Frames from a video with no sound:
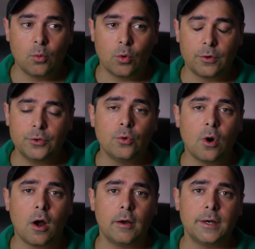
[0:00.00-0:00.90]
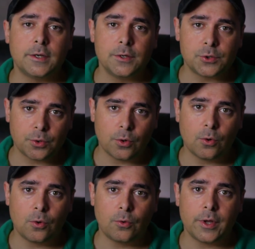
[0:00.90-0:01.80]
where you are in
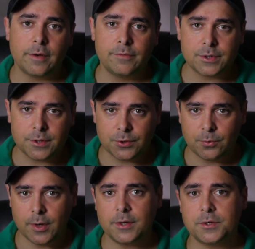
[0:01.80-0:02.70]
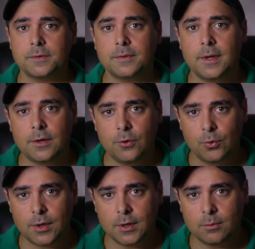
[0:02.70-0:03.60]
control of the situation and
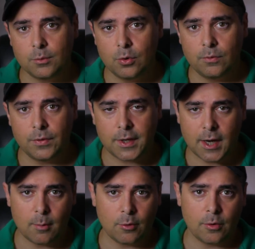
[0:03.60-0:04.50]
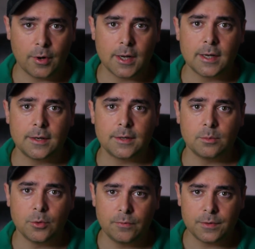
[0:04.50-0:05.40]
you can move the camera around
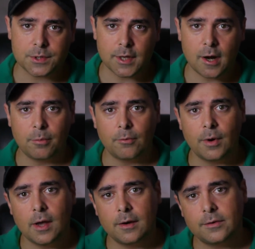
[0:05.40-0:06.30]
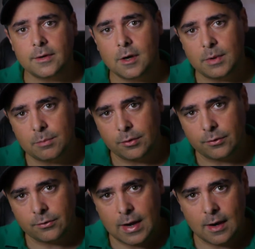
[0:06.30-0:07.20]
and move the setup around and tell people to
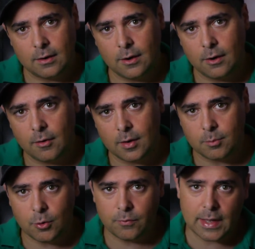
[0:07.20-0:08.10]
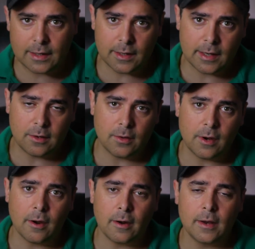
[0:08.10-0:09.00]
stand here and move that light
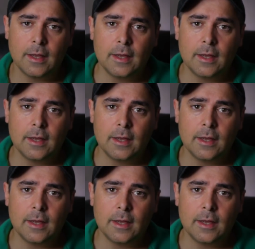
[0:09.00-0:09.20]
there.